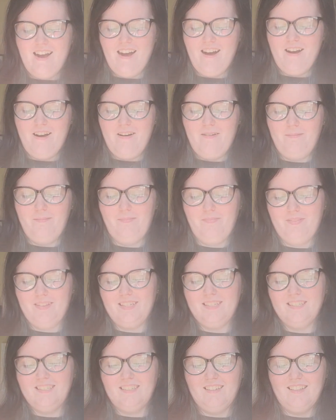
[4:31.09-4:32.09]
So
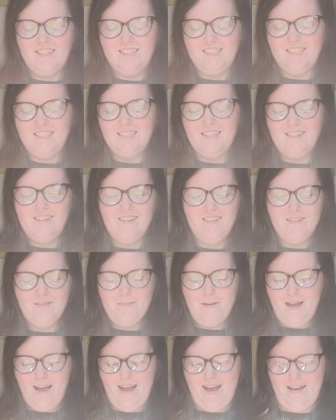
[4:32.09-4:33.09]
this is
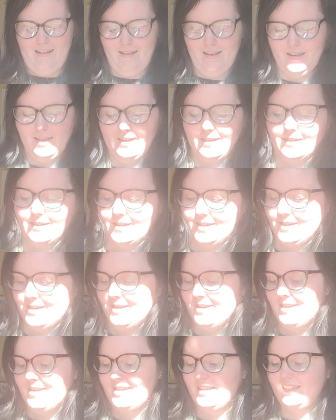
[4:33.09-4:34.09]
another palette.
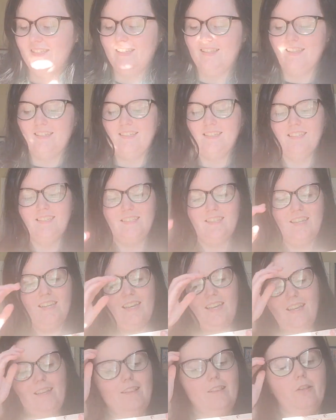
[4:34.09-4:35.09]
So this is
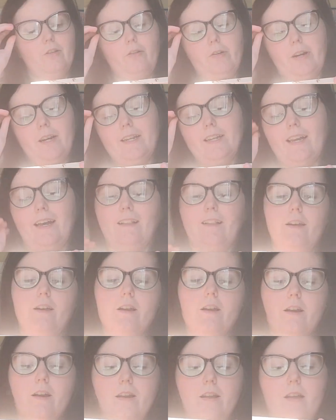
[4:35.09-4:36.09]
the Laura
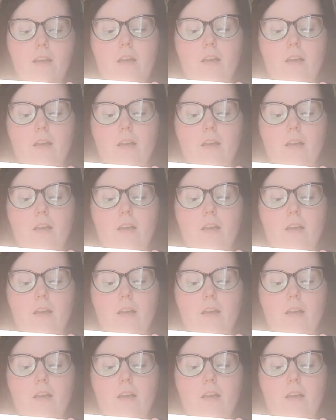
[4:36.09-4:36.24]
Geller